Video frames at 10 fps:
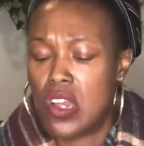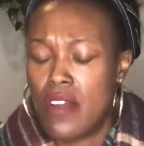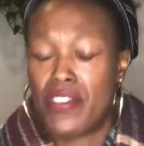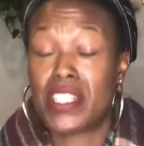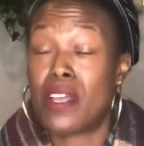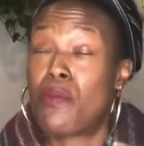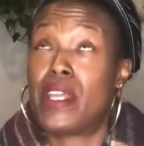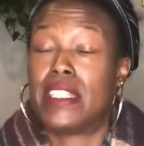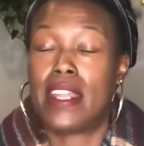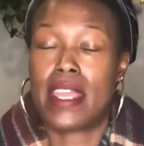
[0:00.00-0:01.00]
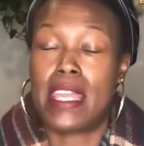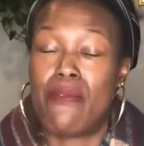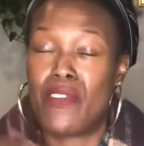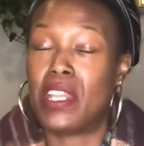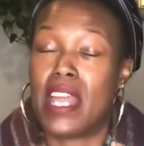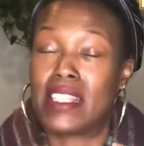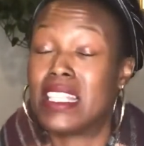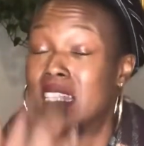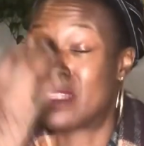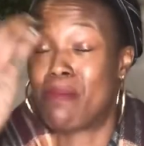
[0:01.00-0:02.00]
For some reason, I keep feeling like this
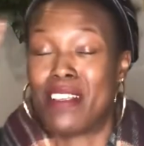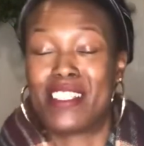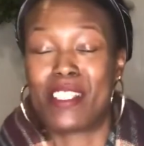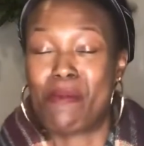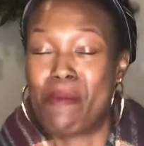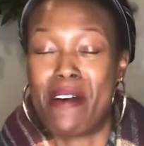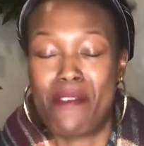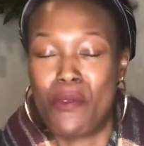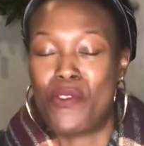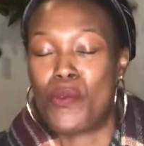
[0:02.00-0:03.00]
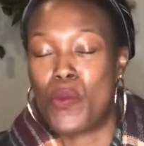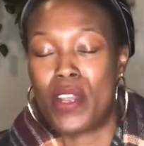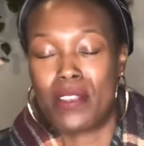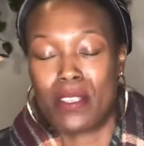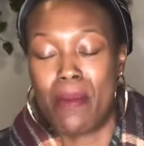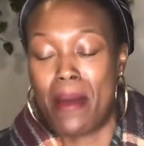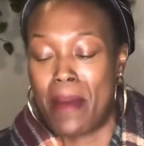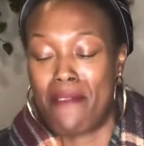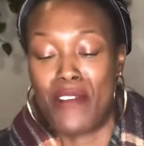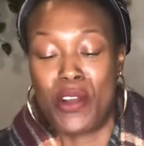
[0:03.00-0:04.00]
is one of my
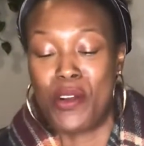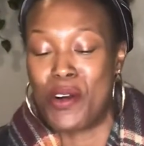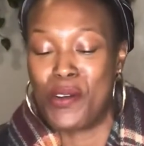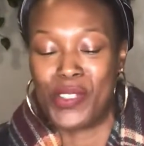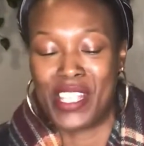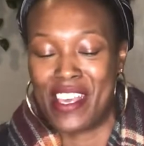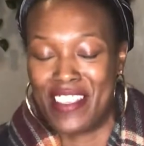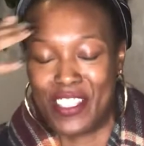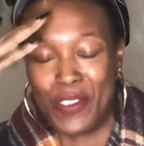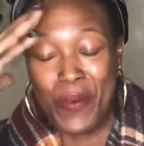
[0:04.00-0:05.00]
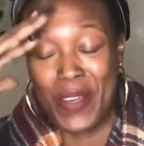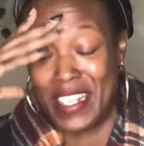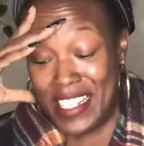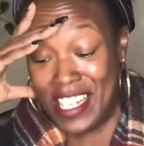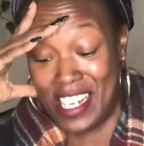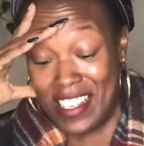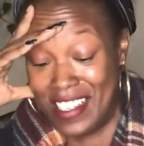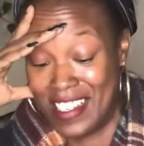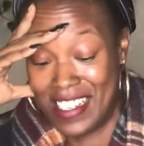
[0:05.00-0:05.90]
Virgos that is doing this shit.